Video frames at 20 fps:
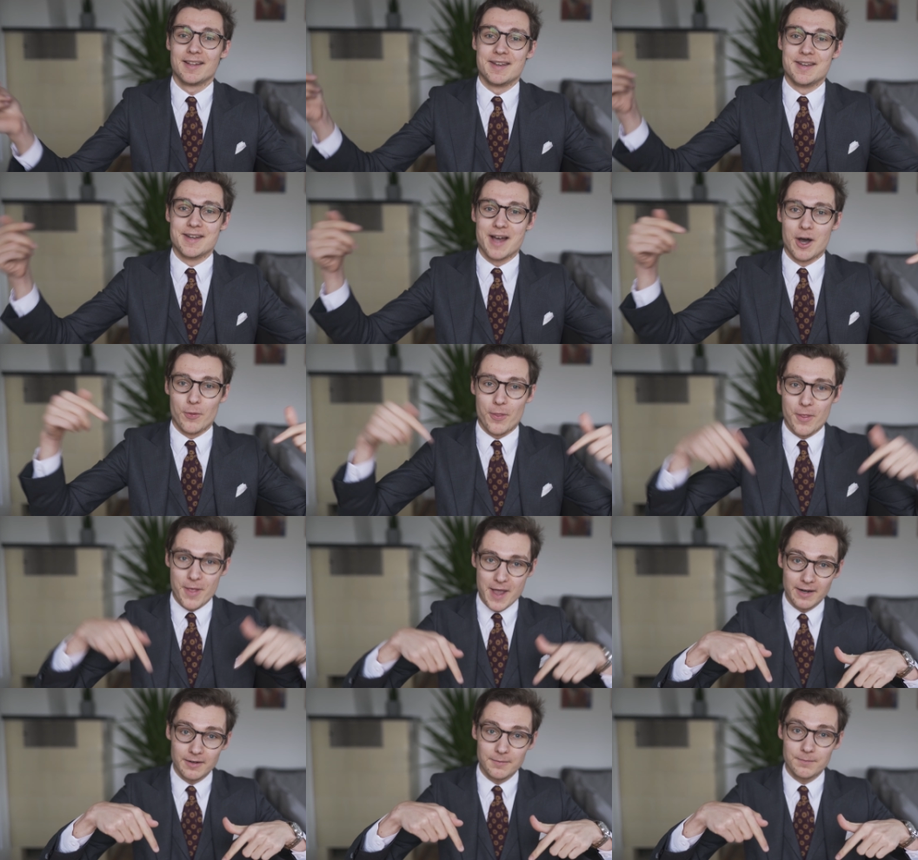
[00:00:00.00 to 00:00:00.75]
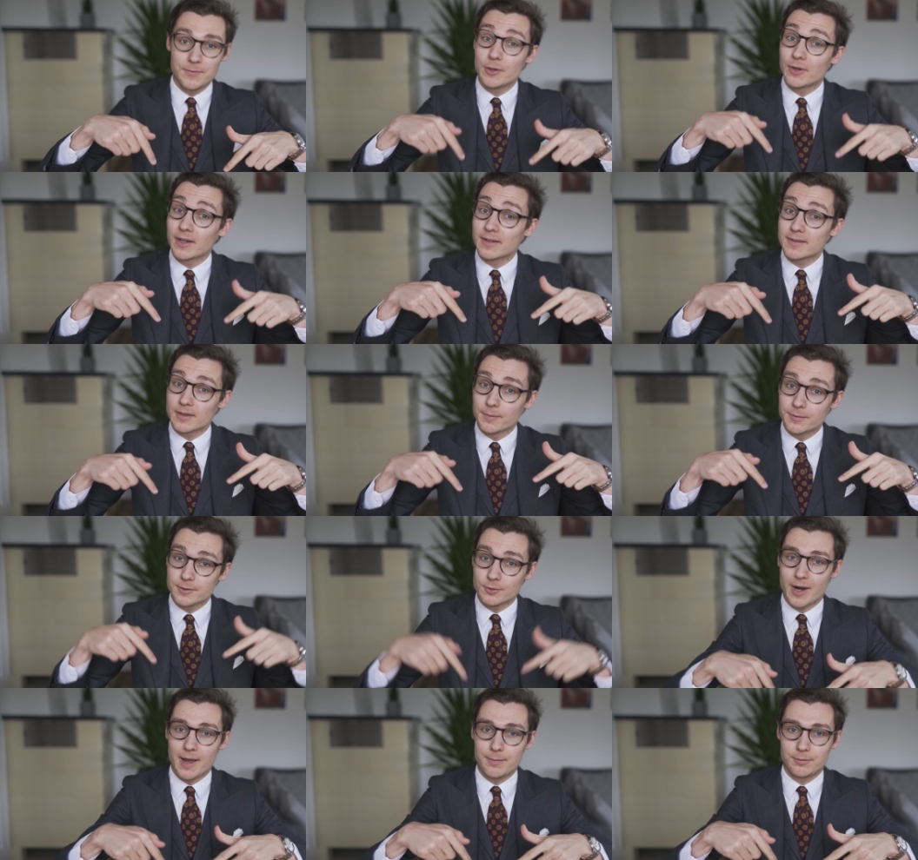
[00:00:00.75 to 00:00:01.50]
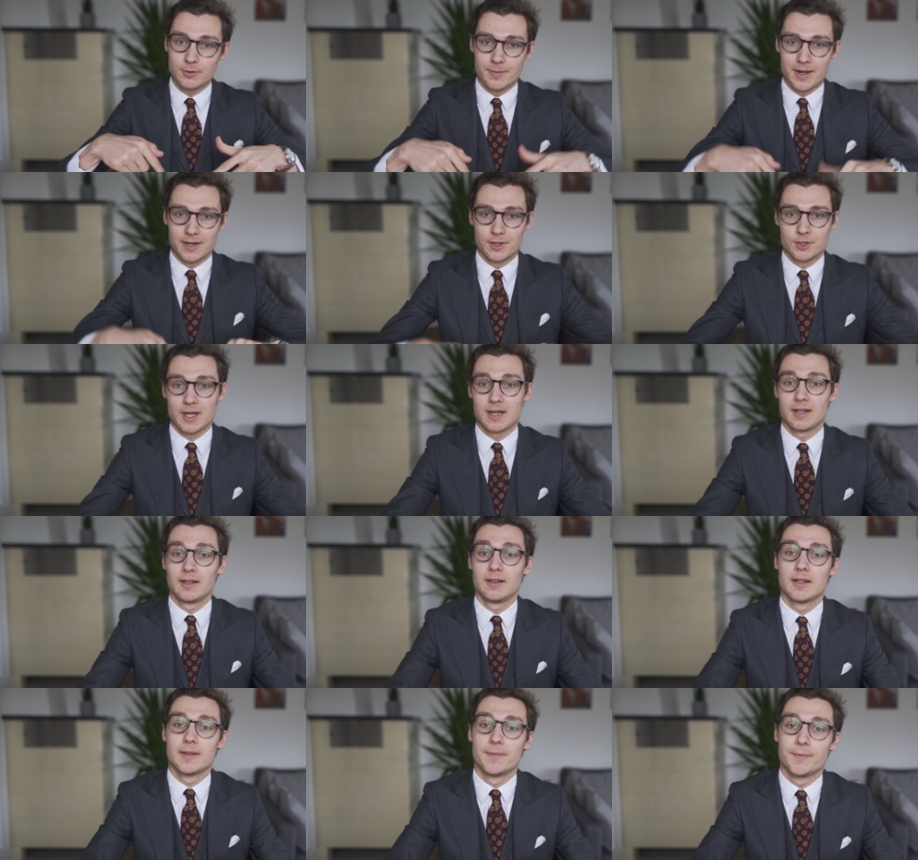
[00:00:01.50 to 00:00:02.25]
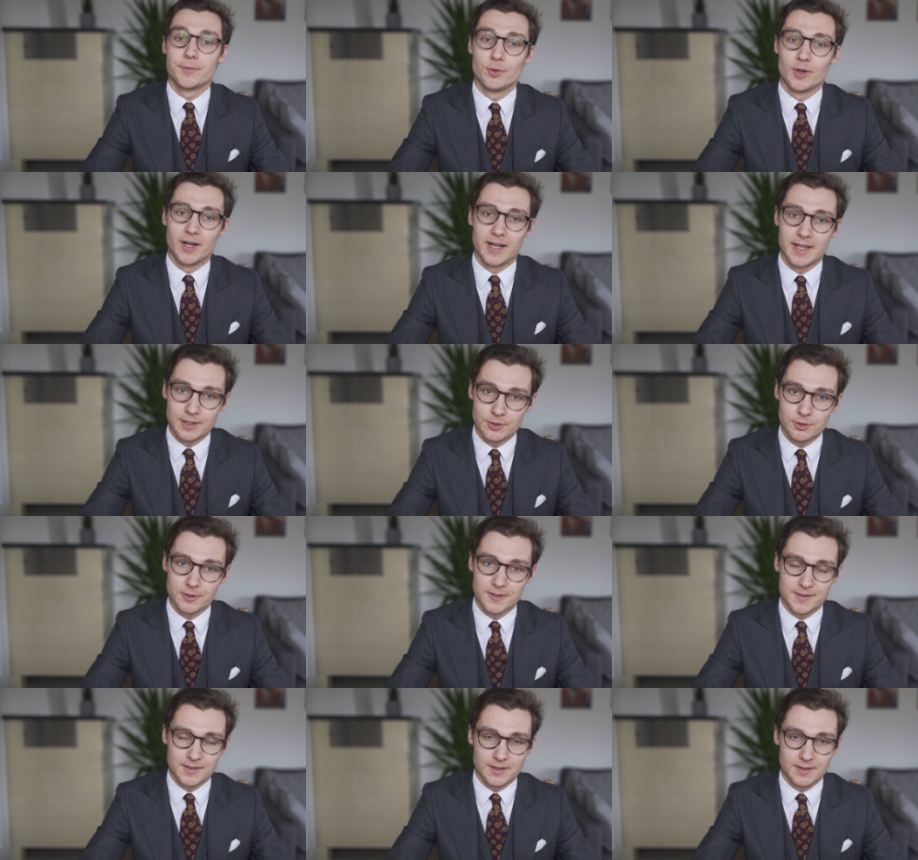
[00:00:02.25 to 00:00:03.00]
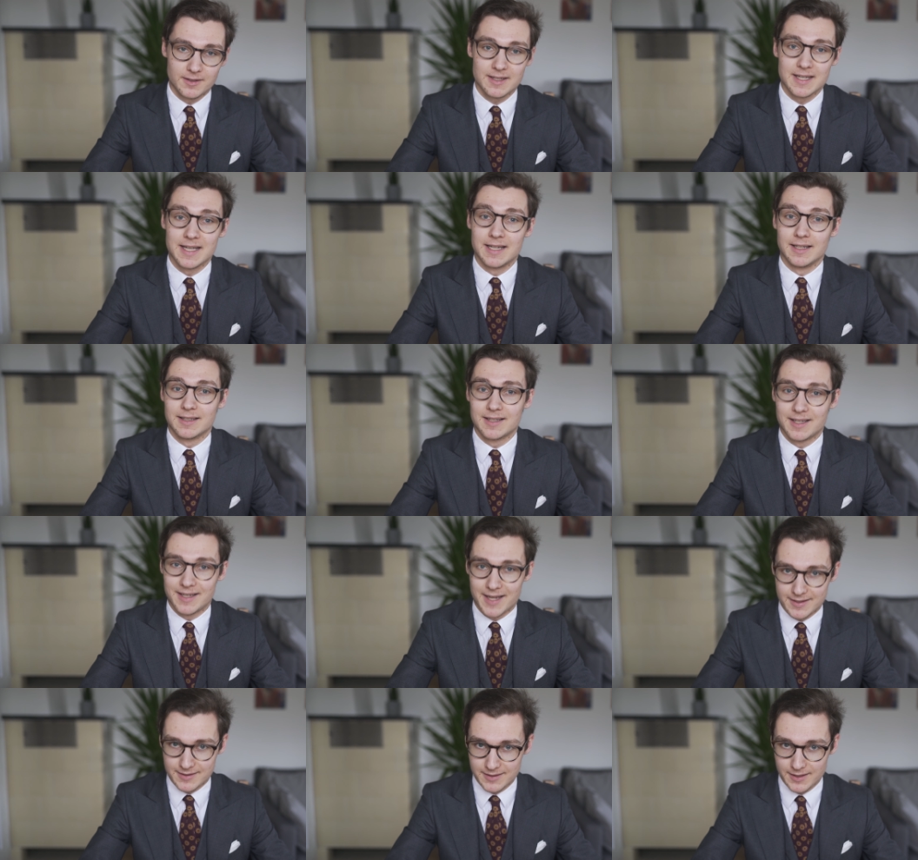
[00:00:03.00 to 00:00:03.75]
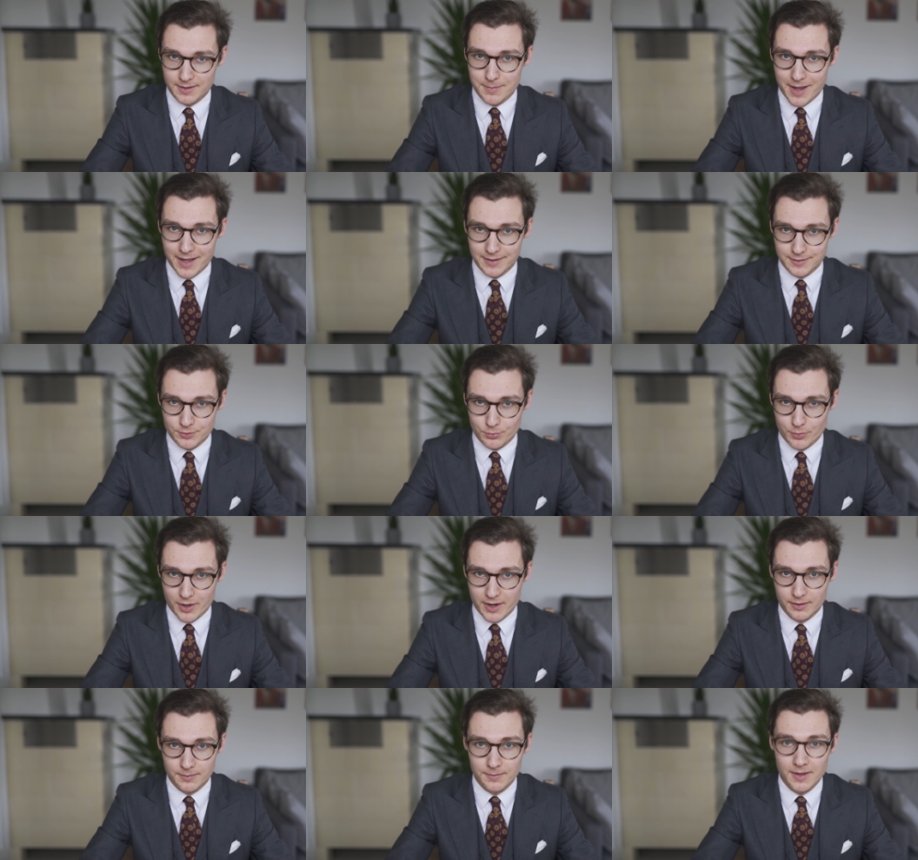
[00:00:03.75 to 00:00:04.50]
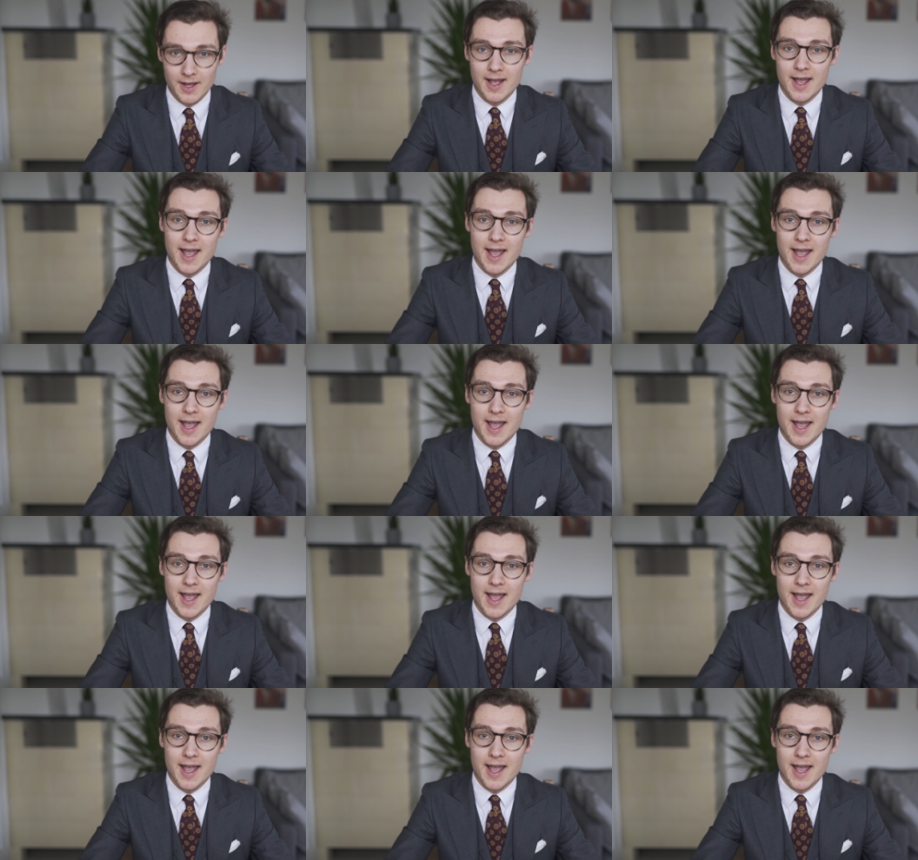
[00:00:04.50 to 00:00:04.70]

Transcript: Down there, you can subscribe to my channel if you are interested in classic menswear.